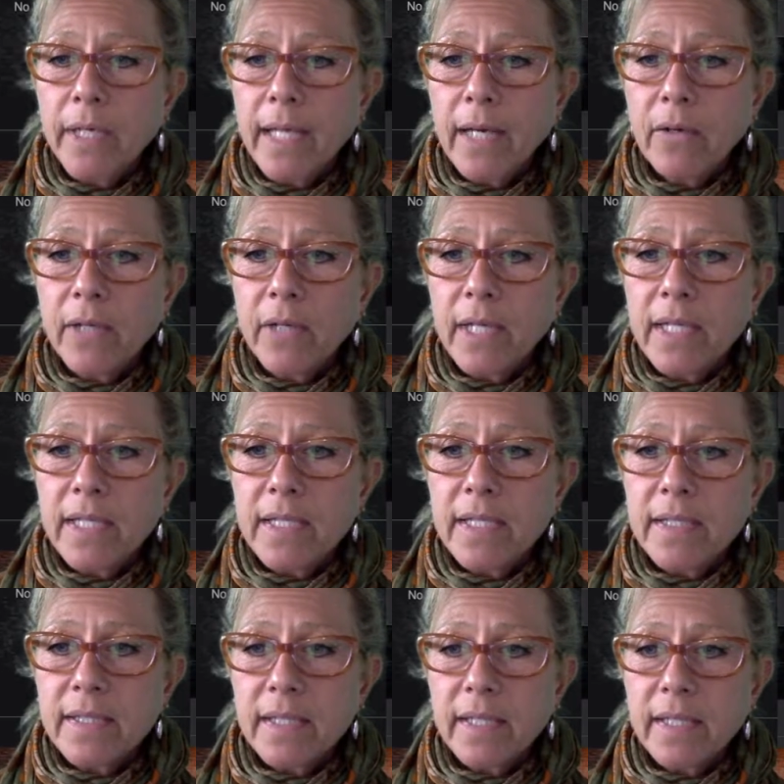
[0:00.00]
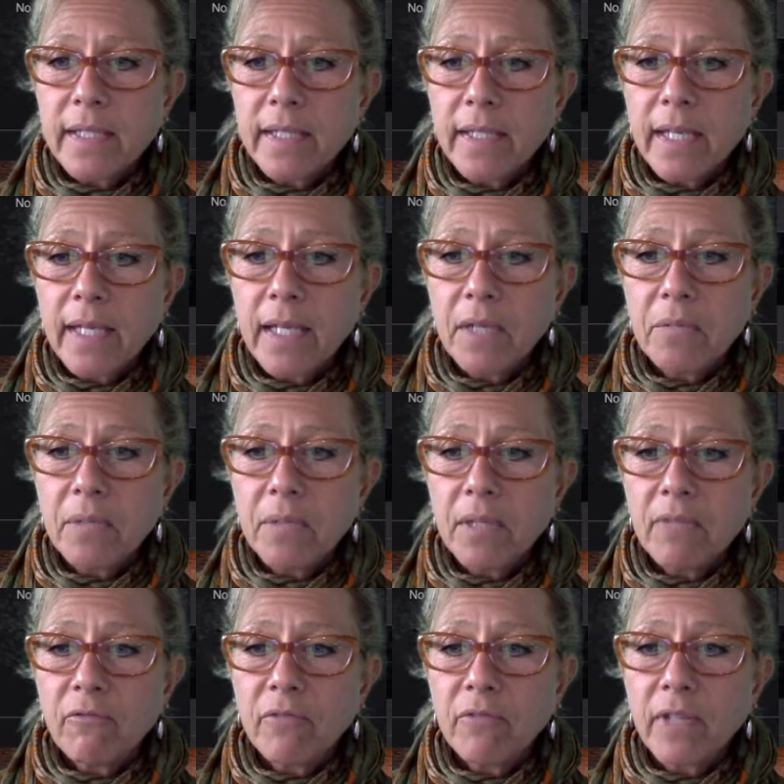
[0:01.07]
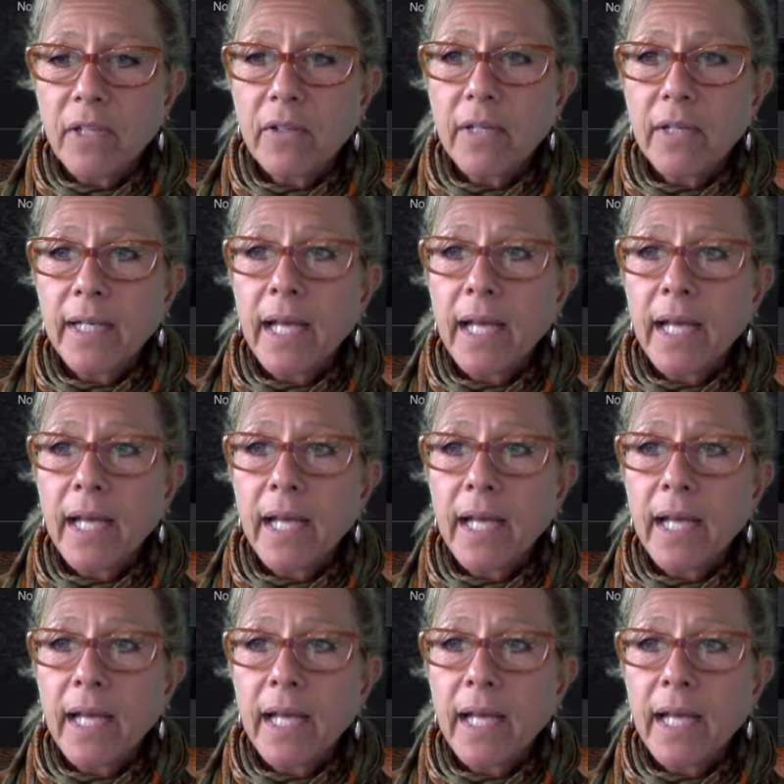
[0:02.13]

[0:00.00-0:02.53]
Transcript: out is that it can be very